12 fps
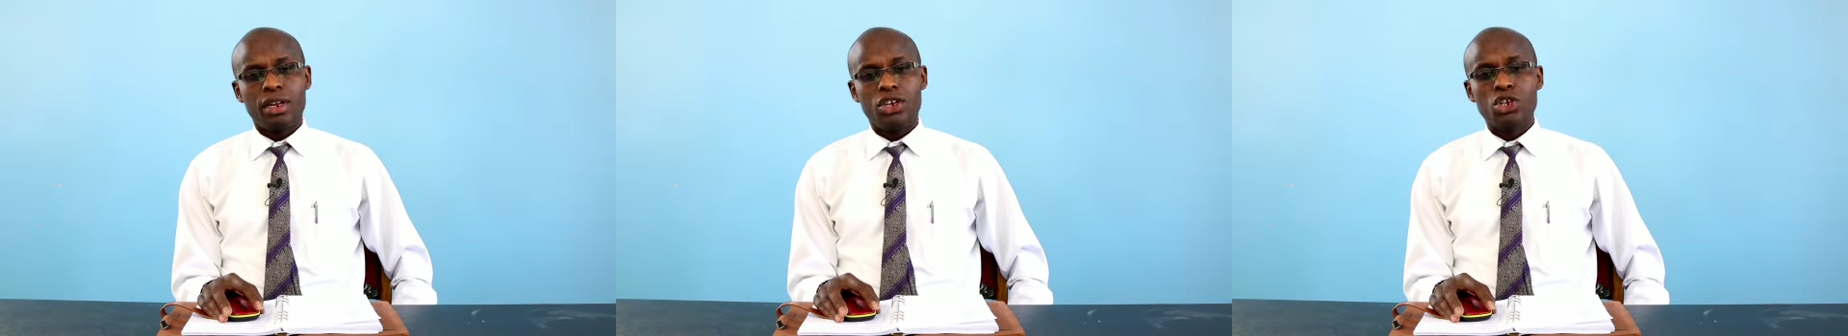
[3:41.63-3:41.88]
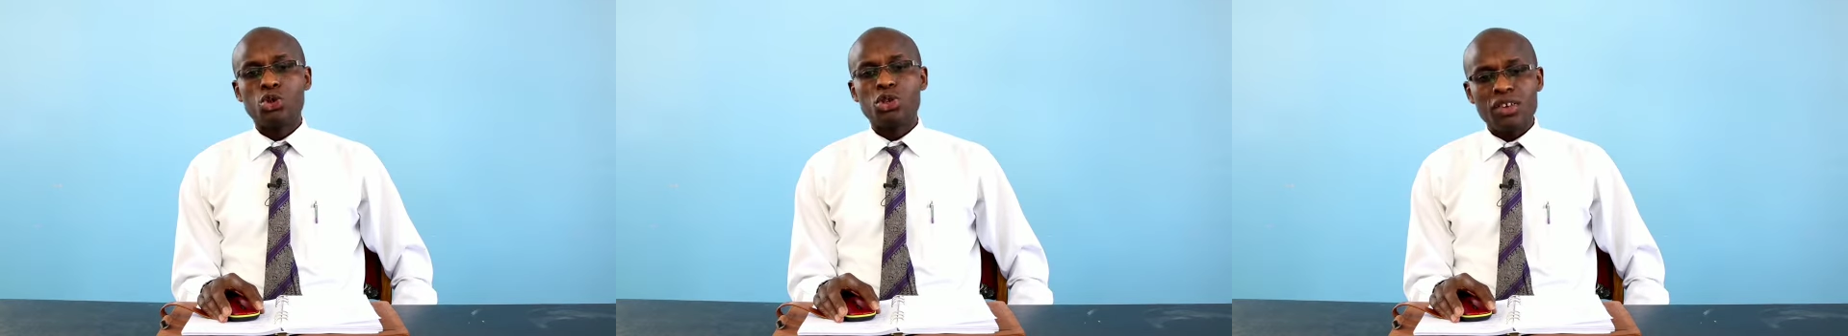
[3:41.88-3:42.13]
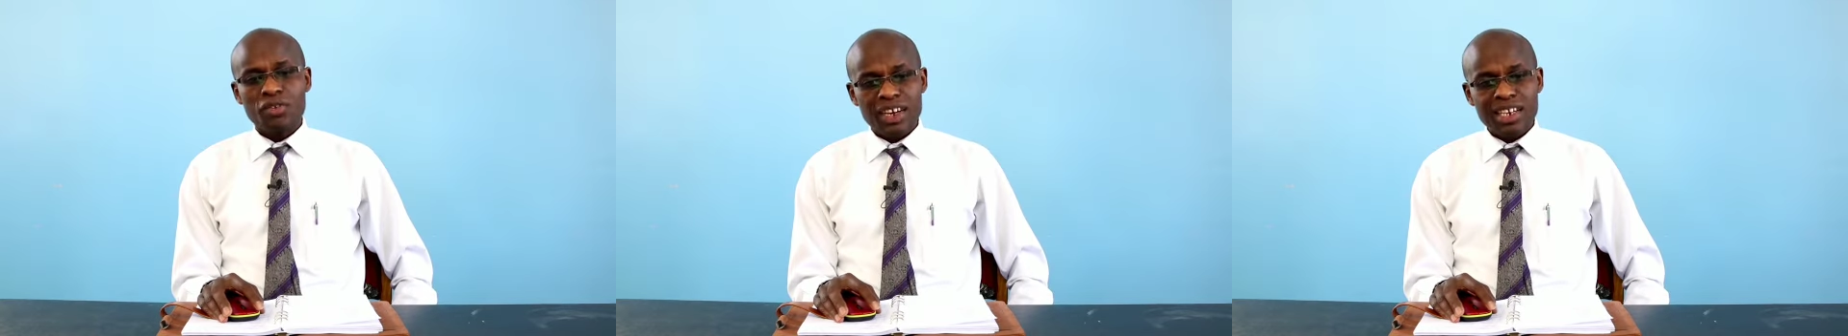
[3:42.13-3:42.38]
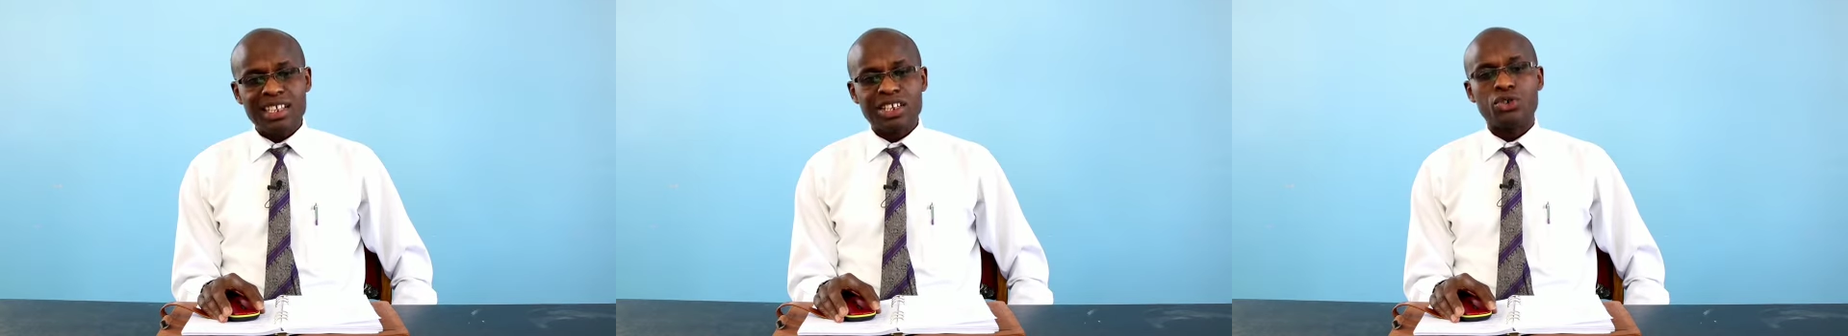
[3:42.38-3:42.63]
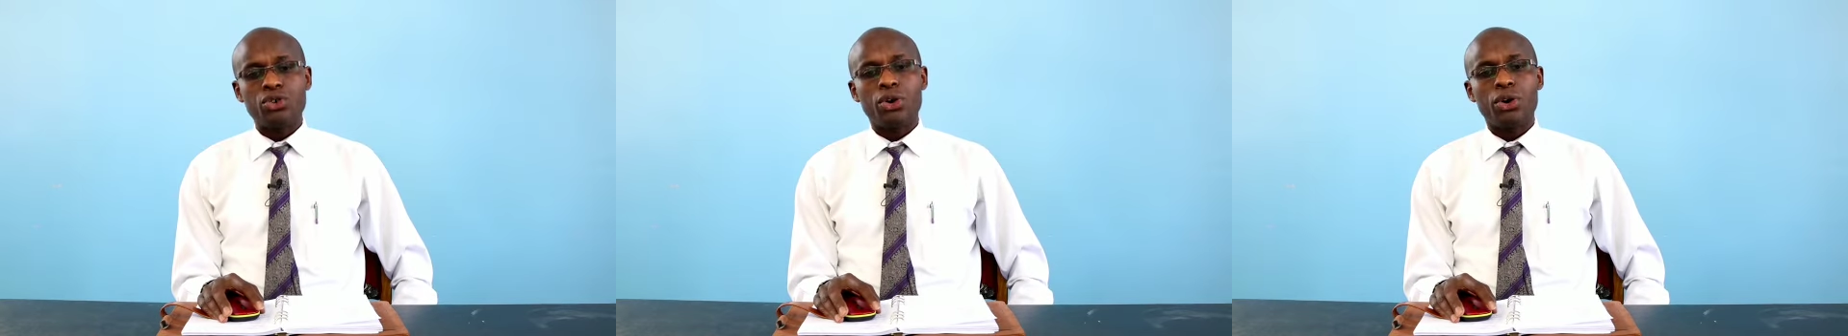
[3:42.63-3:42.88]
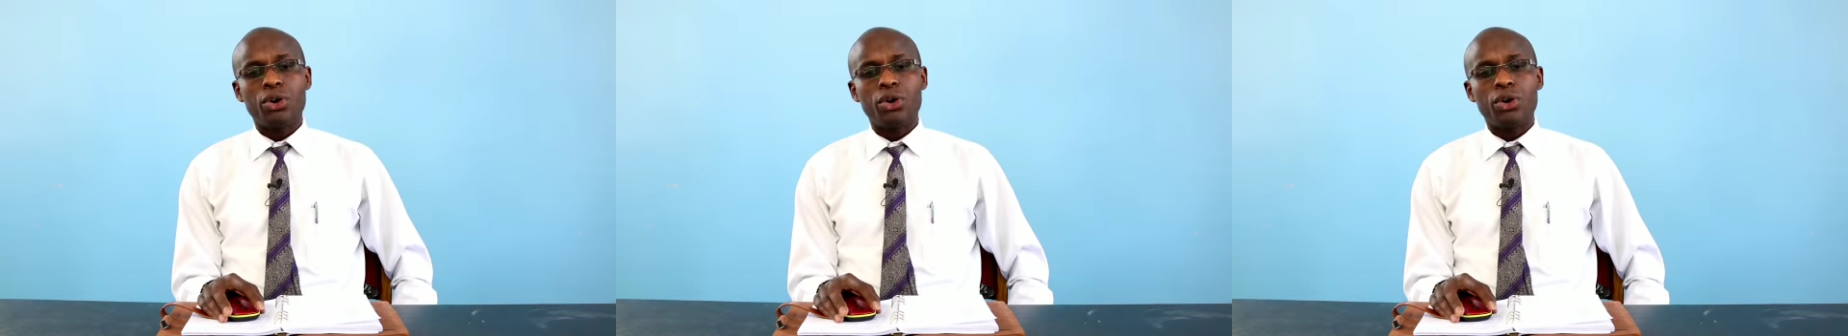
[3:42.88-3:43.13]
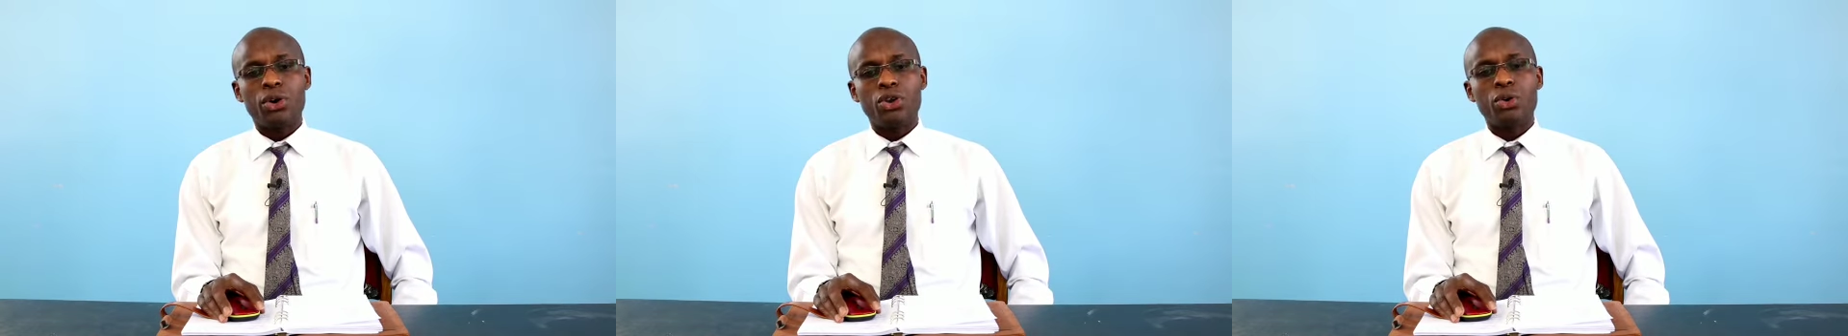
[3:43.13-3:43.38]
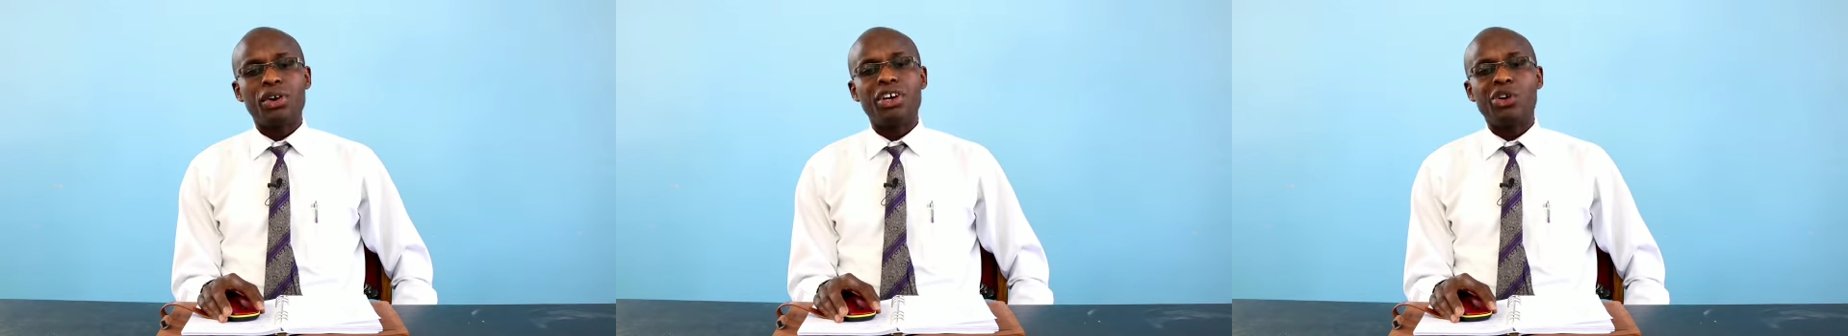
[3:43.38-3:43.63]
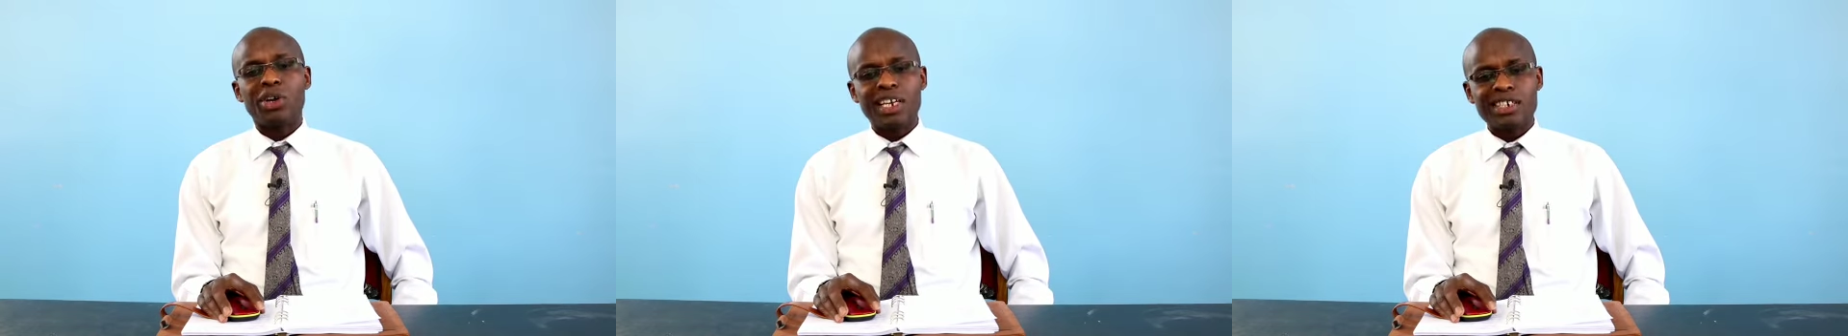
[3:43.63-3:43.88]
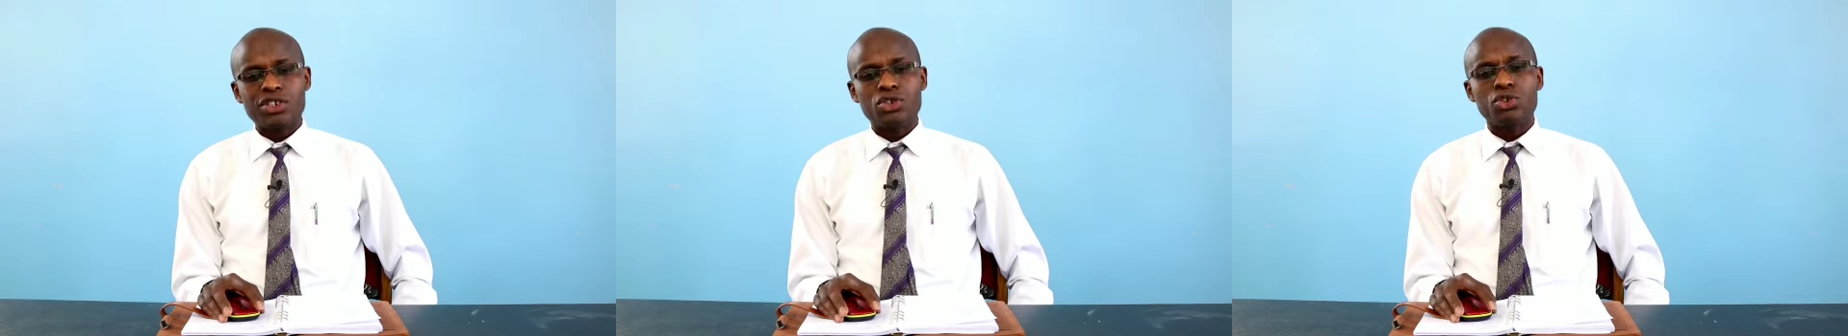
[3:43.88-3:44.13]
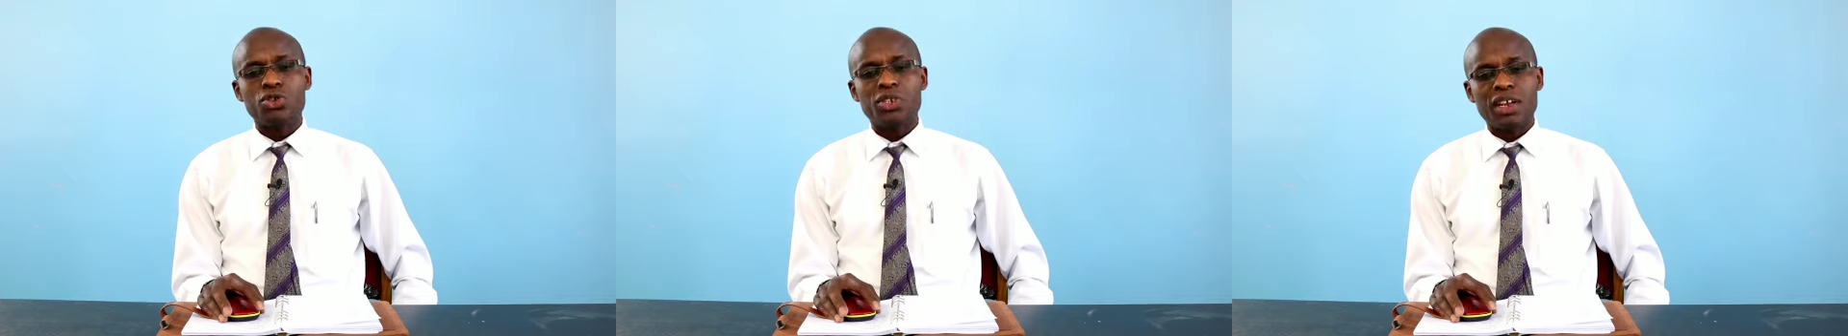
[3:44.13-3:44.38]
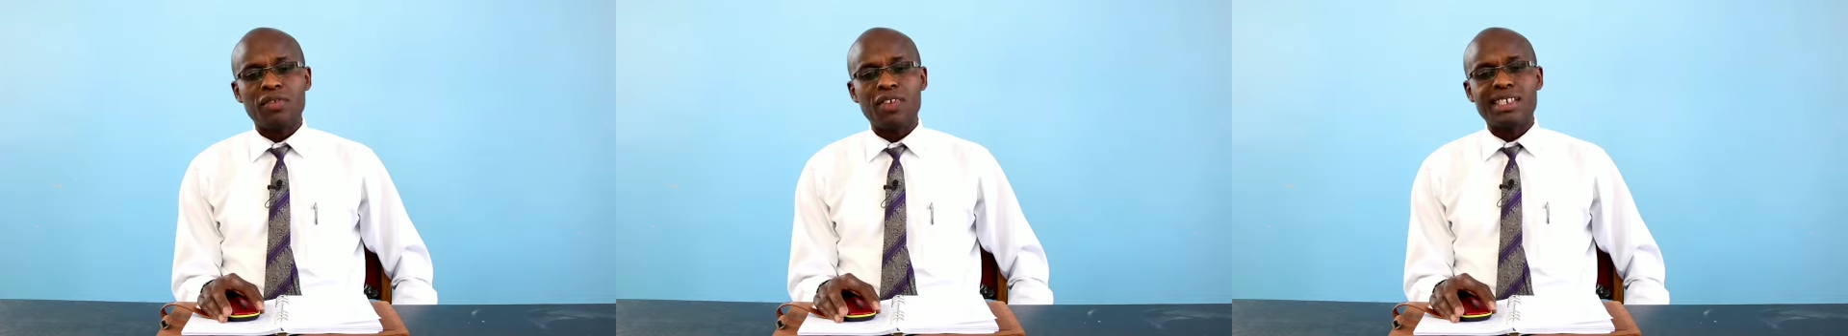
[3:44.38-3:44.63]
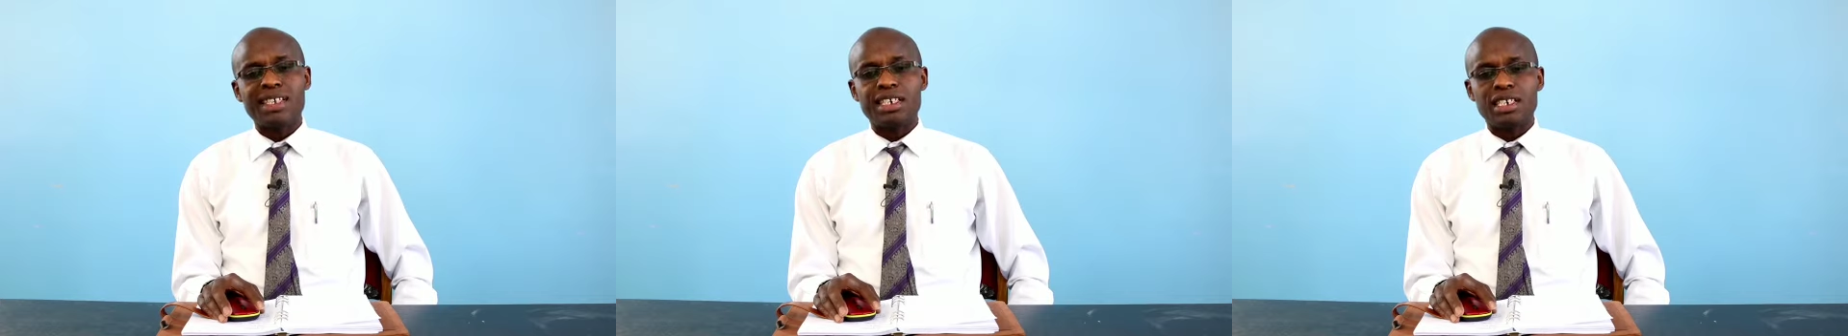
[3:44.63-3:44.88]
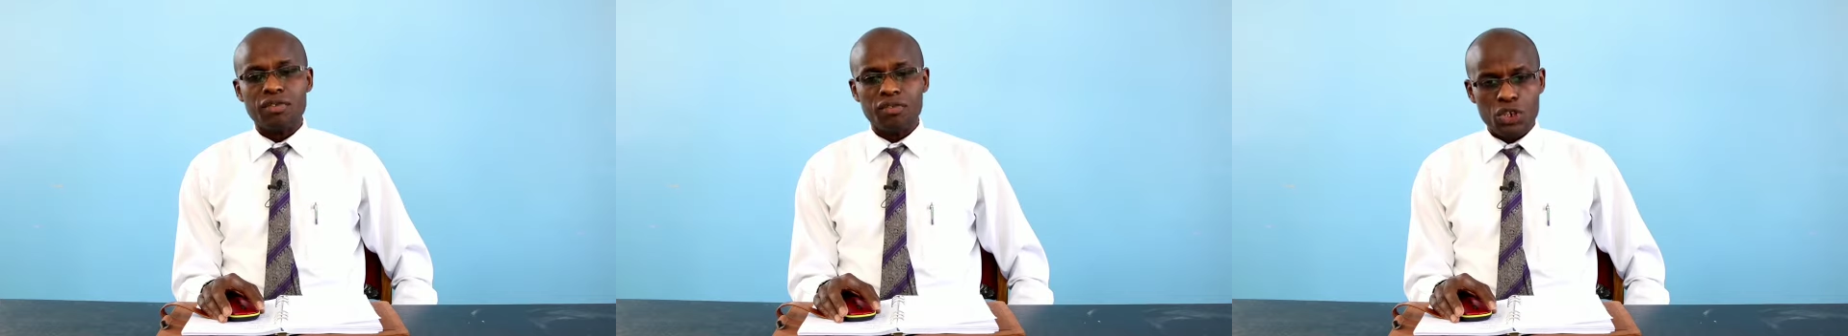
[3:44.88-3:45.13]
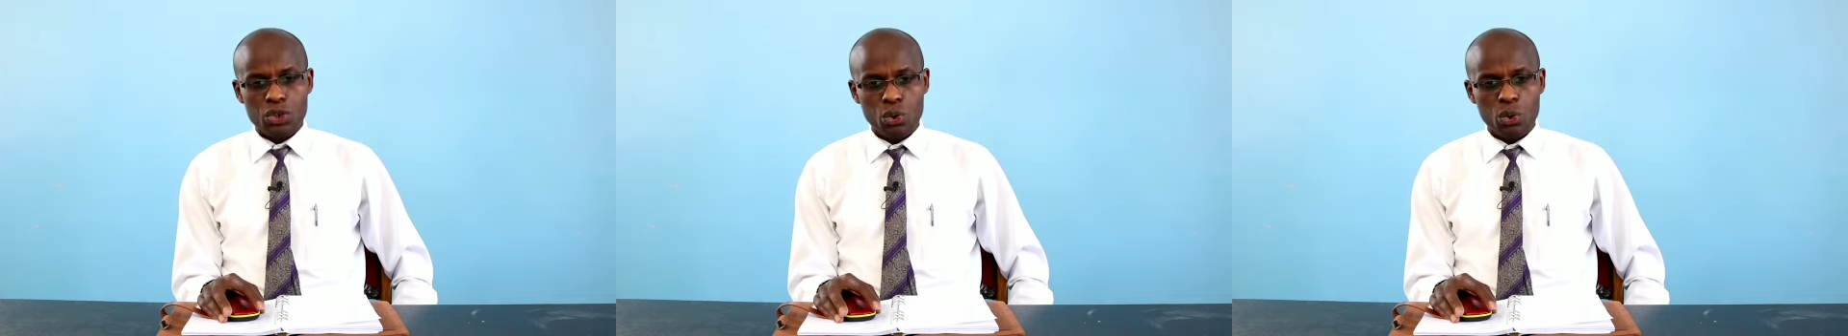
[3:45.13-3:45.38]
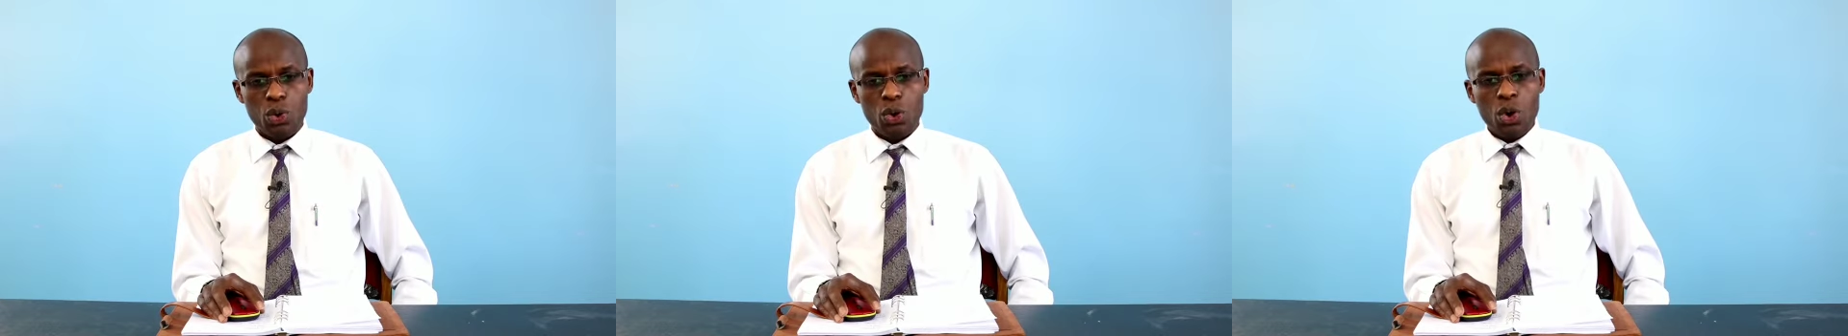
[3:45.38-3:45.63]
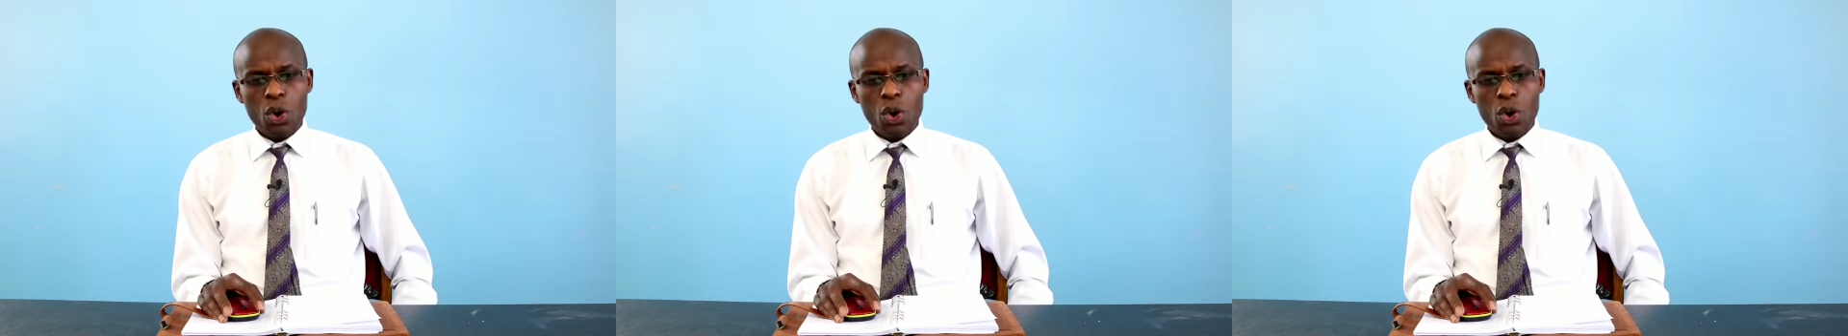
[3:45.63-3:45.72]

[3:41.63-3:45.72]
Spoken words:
due to the fact that you are reconnecting to yourself as an individual,